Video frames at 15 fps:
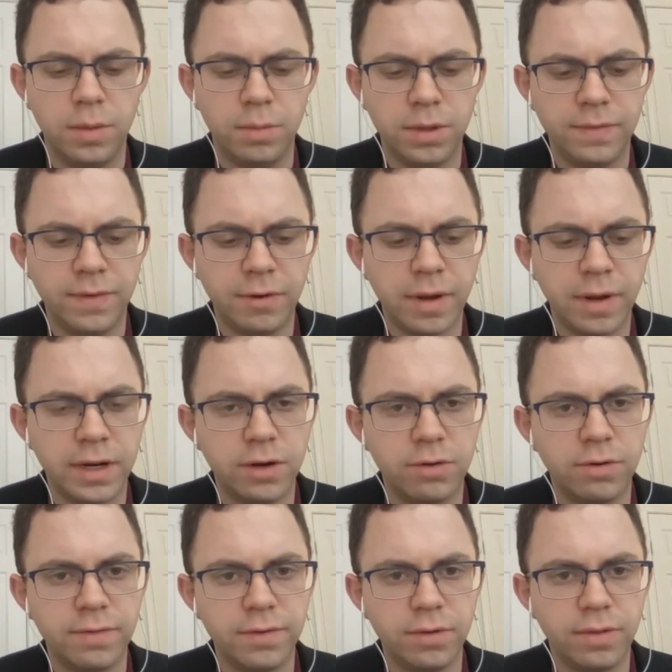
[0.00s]
believe I read in a
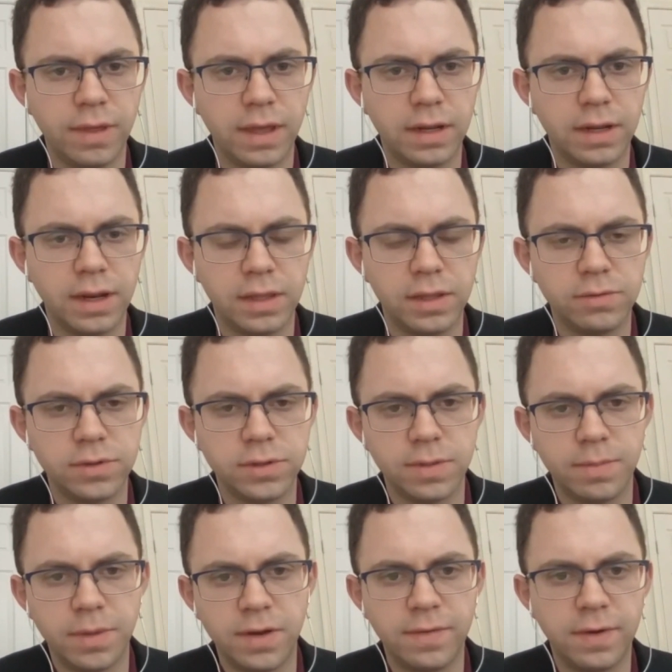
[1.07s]
review that it uses a
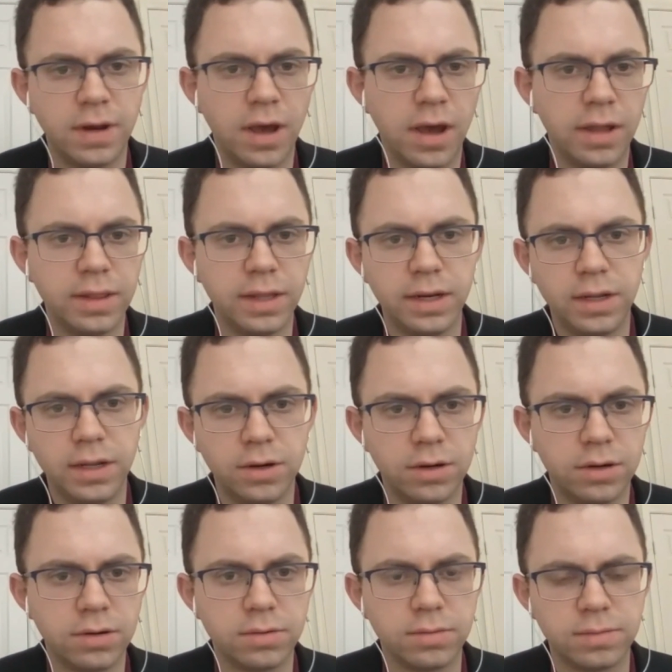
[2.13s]
bit of a
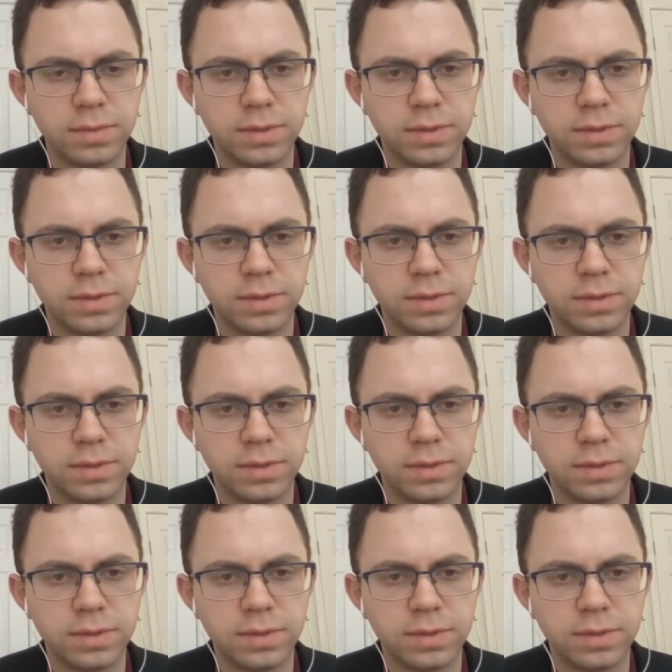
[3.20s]
nonlinear